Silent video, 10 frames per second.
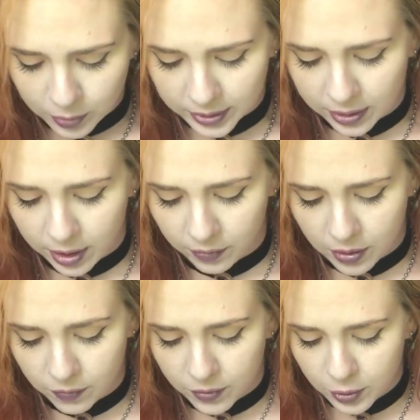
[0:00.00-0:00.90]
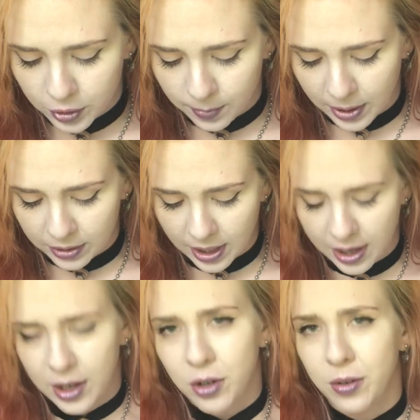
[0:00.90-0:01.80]
was a lot of confusion about
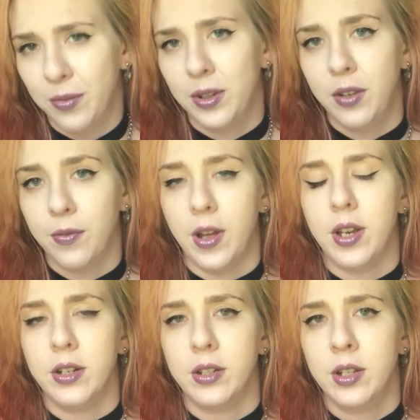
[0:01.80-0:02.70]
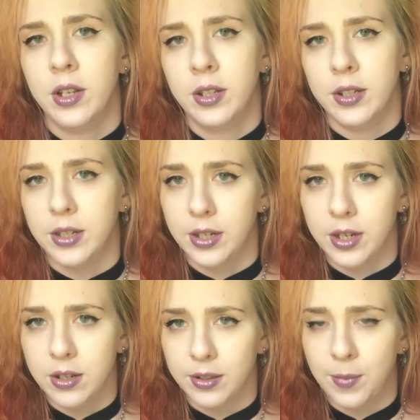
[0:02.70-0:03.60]
that. I couldn't really find
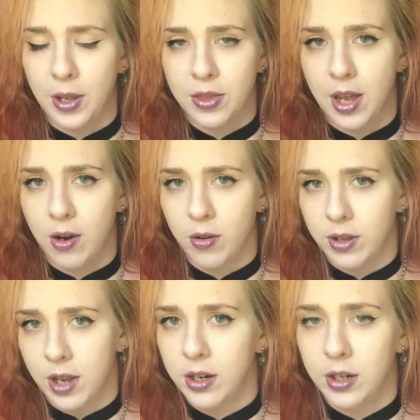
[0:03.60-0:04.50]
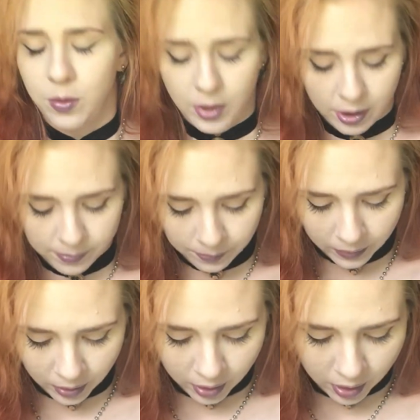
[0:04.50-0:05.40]
details about that online anywhere.
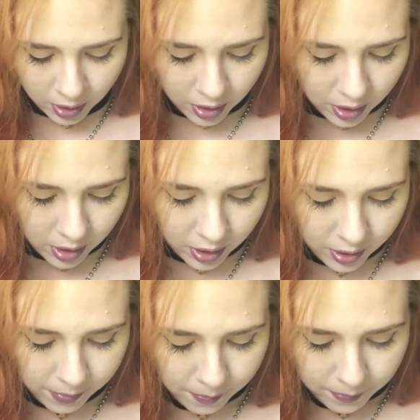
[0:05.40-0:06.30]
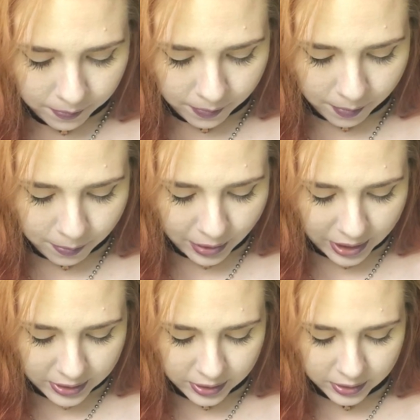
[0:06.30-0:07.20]

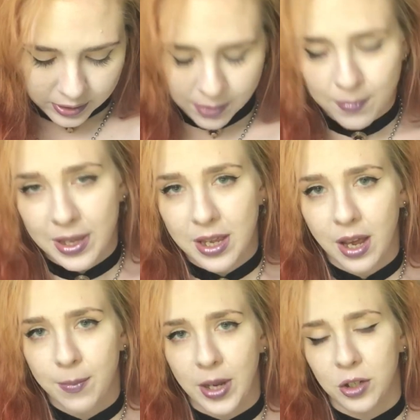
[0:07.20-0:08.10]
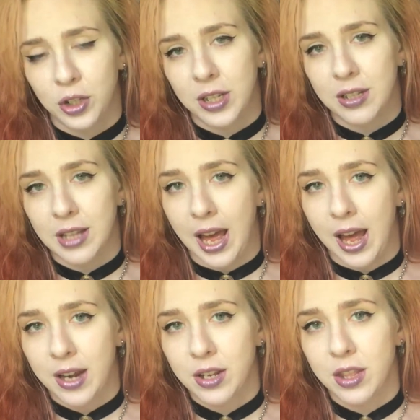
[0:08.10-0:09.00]
But to me, I'm actually
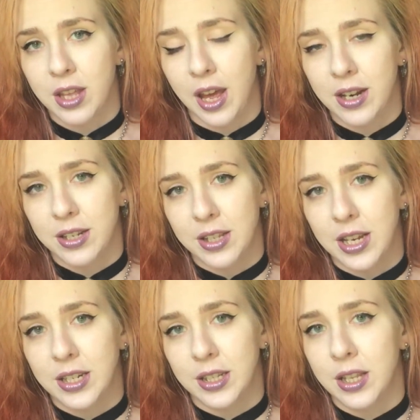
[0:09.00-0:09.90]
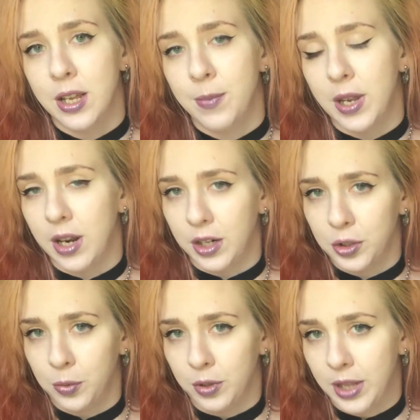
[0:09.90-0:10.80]
glad that they did them in
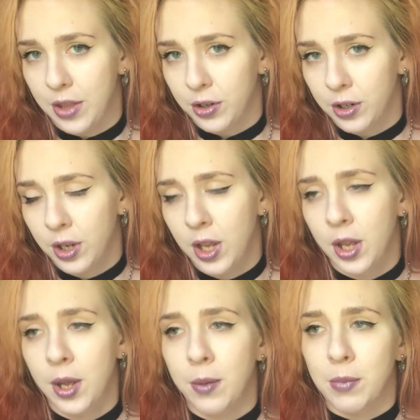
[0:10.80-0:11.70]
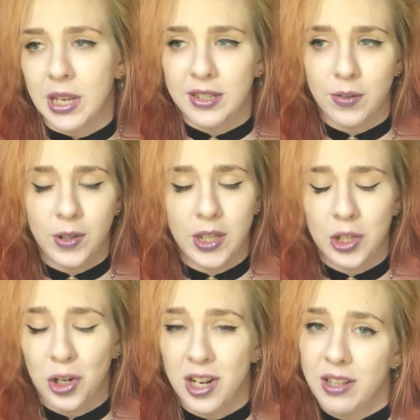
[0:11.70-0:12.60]
actual leather because I feel like
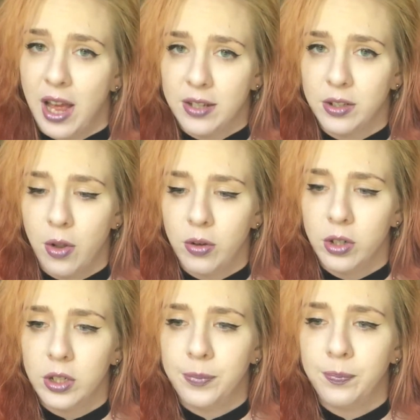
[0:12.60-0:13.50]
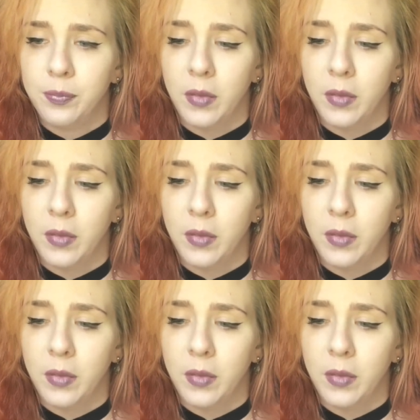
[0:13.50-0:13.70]
they're gonna last longer.